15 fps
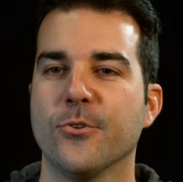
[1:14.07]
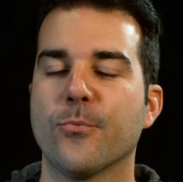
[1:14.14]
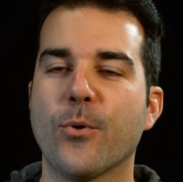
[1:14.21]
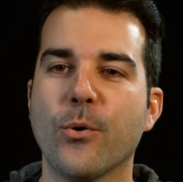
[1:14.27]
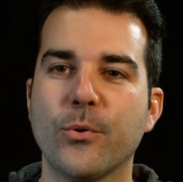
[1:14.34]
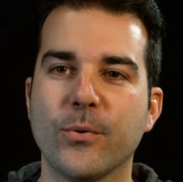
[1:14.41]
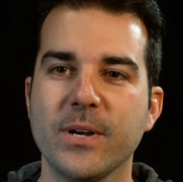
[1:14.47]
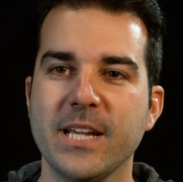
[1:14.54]

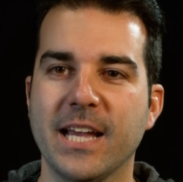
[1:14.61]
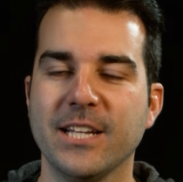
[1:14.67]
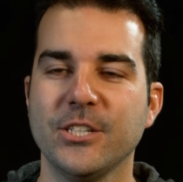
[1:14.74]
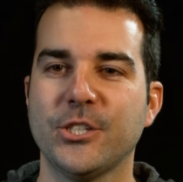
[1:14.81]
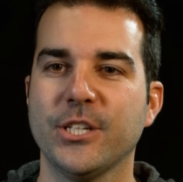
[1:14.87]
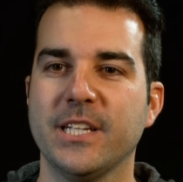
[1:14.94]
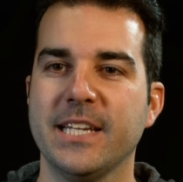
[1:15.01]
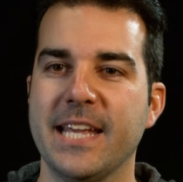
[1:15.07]
The rotary
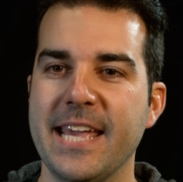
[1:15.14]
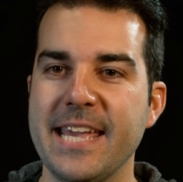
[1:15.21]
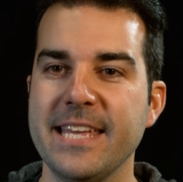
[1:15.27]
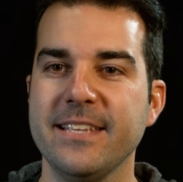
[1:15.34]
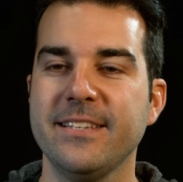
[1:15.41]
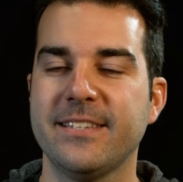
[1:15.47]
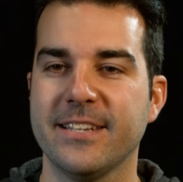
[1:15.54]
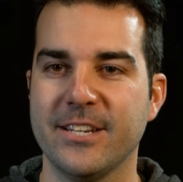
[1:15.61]
engine
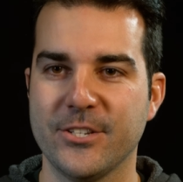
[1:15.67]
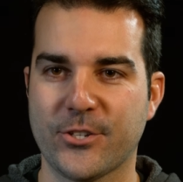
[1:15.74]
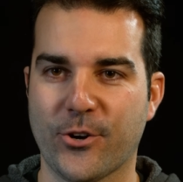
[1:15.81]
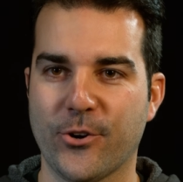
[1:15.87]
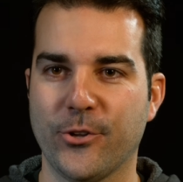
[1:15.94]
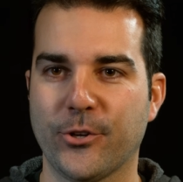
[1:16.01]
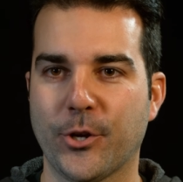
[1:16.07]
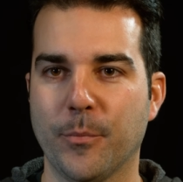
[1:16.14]
is an
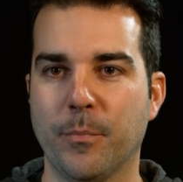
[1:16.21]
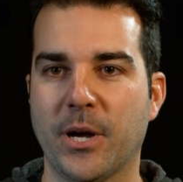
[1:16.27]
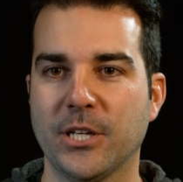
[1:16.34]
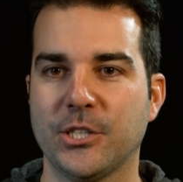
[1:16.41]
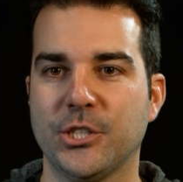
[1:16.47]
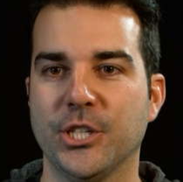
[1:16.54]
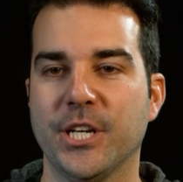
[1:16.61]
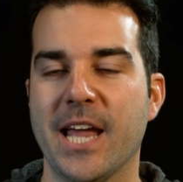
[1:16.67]
internal
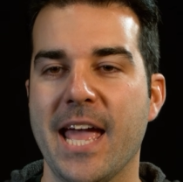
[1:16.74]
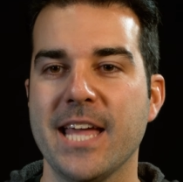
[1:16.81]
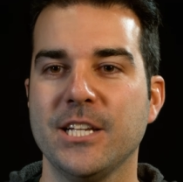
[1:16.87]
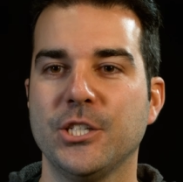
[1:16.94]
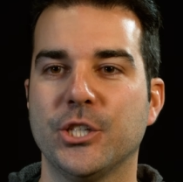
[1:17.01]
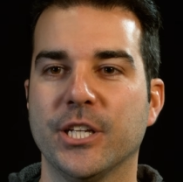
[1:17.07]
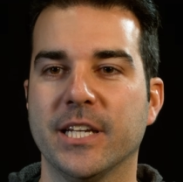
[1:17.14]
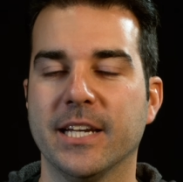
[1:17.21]
combustion
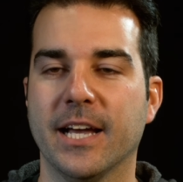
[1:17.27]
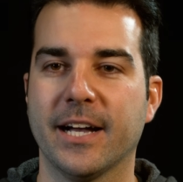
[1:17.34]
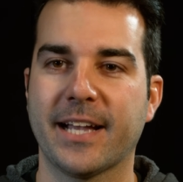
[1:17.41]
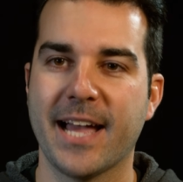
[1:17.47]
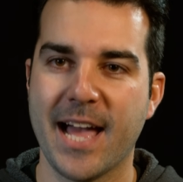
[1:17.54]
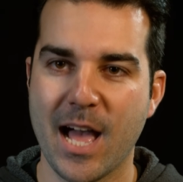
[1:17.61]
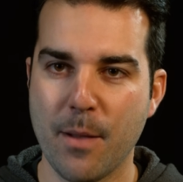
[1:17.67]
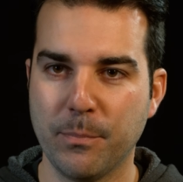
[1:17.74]
engine,
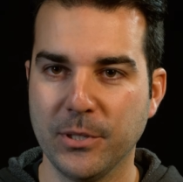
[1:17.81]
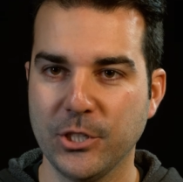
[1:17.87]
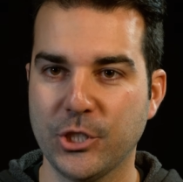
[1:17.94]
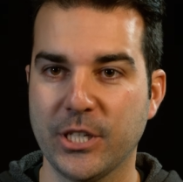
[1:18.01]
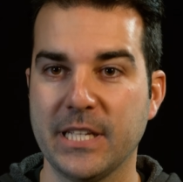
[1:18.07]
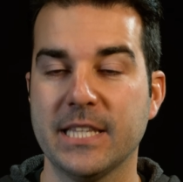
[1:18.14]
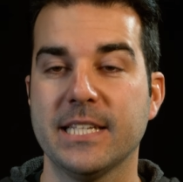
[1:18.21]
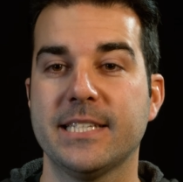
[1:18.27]

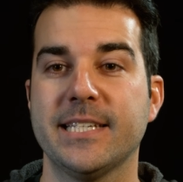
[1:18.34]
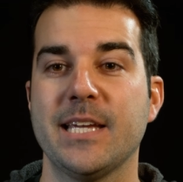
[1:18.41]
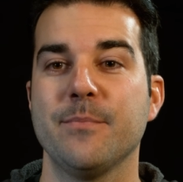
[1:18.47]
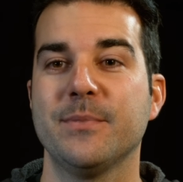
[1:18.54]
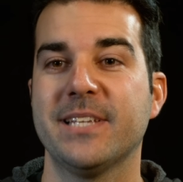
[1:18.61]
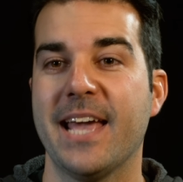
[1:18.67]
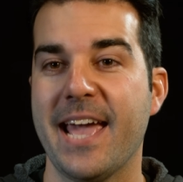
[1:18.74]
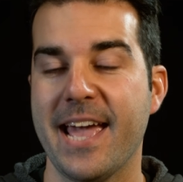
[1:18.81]
accomplishing the
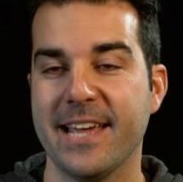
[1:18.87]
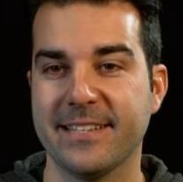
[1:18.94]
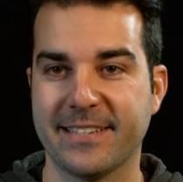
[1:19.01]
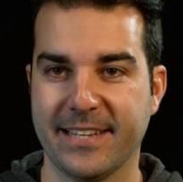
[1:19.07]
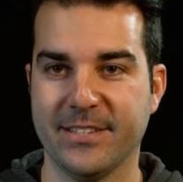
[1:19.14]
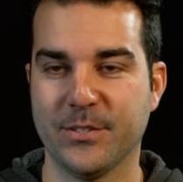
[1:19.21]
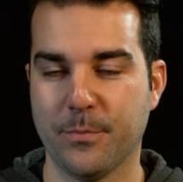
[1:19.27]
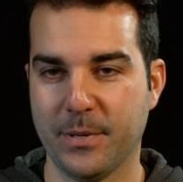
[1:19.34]
same
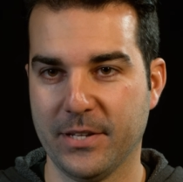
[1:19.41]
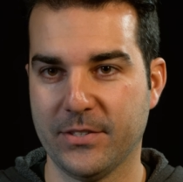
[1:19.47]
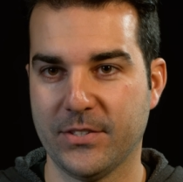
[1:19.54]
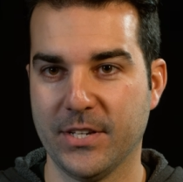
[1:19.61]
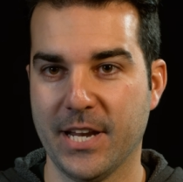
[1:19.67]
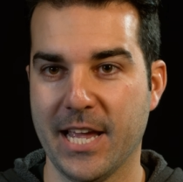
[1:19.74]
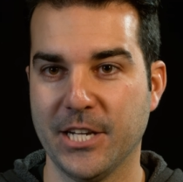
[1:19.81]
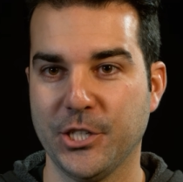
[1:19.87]
task as a
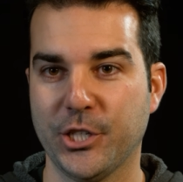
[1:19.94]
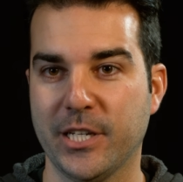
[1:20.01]
piston